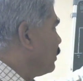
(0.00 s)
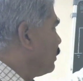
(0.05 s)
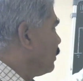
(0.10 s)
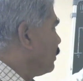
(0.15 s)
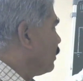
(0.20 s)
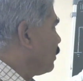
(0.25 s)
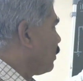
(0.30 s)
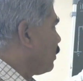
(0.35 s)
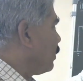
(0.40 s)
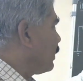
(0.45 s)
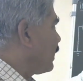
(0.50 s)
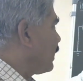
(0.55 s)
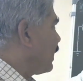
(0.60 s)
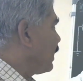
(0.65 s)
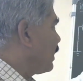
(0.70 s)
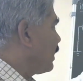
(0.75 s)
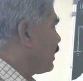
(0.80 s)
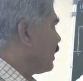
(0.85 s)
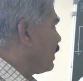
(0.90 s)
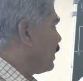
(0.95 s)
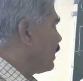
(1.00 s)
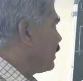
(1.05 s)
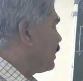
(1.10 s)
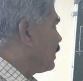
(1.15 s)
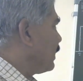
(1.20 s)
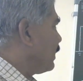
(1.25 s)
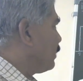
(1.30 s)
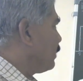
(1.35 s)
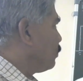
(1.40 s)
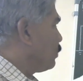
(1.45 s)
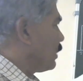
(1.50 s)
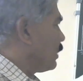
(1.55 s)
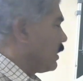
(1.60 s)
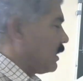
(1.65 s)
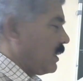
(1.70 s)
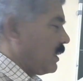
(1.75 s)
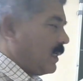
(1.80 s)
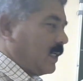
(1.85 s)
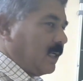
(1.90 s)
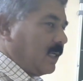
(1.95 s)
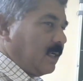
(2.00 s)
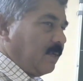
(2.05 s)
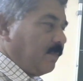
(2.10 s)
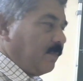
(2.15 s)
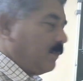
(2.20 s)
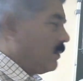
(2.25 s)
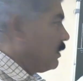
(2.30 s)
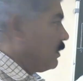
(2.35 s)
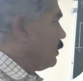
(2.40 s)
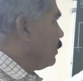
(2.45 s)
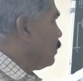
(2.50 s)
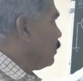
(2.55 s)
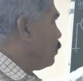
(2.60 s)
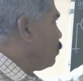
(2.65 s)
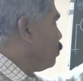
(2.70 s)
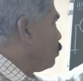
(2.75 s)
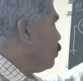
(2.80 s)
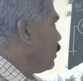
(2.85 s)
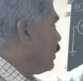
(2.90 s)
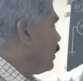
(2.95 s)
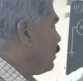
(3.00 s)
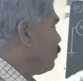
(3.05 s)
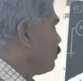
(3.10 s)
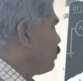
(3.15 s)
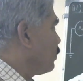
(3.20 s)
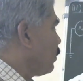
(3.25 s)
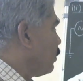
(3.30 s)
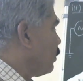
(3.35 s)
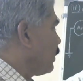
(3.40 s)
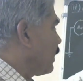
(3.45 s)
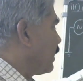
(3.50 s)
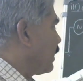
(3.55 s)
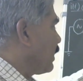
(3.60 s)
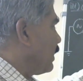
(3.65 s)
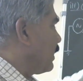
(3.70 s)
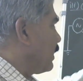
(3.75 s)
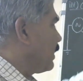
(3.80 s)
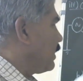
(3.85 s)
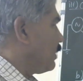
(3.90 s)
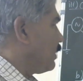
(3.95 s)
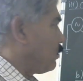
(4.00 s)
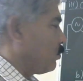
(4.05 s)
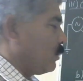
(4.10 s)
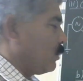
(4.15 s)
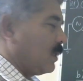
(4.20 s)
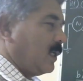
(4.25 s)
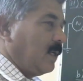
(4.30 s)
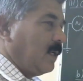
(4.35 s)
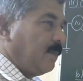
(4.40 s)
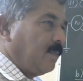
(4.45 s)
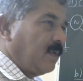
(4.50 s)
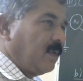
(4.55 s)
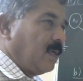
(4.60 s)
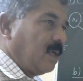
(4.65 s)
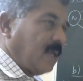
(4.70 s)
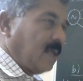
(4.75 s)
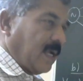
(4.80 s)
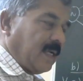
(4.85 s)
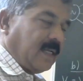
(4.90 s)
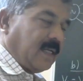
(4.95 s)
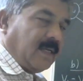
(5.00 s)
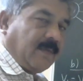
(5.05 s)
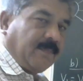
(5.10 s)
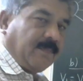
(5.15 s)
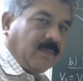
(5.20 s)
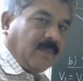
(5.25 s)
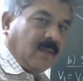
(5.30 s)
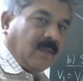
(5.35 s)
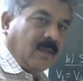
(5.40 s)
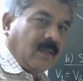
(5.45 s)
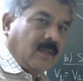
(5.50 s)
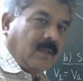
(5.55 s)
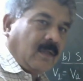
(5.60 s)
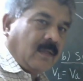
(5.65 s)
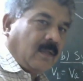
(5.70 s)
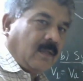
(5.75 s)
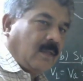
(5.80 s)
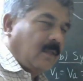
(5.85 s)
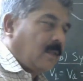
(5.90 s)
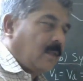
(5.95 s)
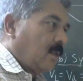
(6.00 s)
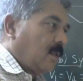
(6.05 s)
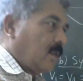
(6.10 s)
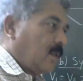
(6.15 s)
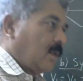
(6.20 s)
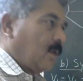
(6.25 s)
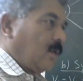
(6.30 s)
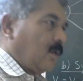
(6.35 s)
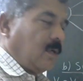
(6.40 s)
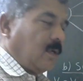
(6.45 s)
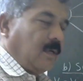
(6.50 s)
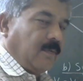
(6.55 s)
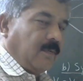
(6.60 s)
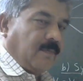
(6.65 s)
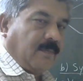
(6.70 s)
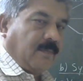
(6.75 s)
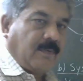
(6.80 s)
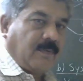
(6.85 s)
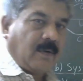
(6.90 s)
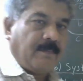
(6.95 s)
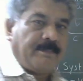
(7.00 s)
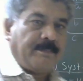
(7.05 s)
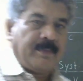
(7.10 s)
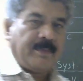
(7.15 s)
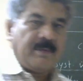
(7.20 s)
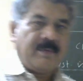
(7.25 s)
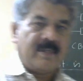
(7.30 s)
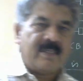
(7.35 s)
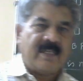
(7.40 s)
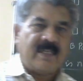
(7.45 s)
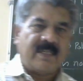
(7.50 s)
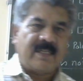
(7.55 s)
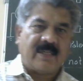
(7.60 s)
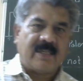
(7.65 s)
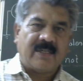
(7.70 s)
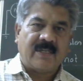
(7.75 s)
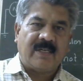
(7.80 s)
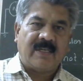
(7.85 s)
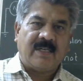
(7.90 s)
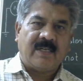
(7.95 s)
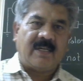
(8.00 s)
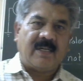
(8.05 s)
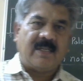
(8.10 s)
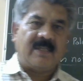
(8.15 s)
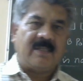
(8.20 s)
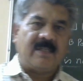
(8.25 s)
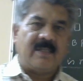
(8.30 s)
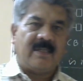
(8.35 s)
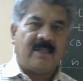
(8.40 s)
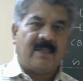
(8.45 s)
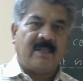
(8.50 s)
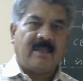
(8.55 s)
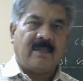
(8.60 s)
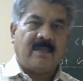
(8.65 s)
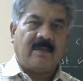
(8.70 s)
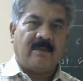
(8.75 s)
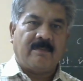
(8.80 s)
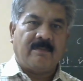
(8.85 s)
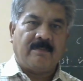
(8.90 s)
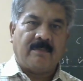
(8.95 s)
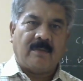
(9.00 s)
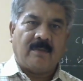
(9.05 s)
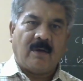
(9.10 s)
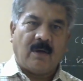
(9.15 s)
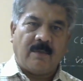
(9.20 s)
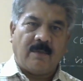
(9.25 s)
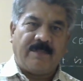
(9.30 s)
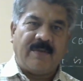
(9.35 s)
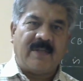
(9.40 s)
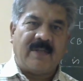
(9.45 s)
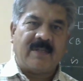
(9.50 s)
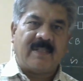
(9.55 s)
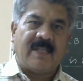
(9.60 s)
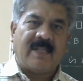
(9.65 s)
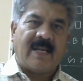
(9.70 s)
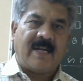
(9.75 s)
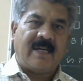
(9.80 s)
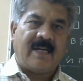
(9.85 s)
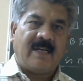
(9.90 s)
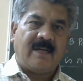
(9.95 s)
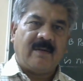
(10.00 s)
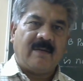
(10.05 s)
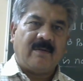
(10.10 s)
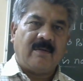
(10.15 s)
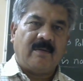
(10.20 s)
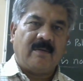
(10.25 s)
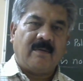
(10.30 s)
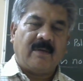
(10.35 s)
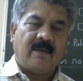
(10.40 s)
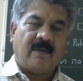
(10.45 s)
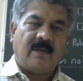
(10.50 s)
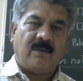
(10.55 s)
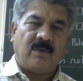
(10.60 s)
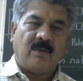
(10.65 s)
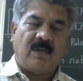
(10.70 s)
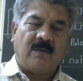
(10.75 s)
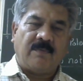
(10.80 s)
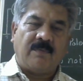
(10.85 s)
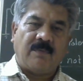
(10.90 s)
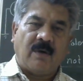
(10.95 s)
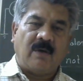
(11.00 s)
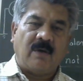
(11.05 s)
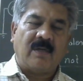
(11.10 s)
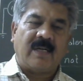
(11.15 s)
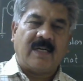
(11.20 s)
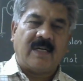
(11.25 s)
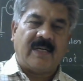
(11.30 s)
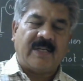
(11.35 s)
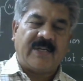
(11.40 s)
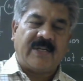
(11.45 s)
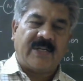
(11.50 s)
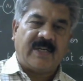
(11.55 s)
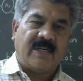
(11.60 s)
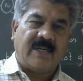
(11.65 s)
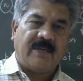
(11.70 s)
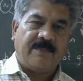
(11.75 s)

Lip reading: contact connected to generator, two denotes contact connected to the line. Now from previous discussion, it is obvious that during fault condition,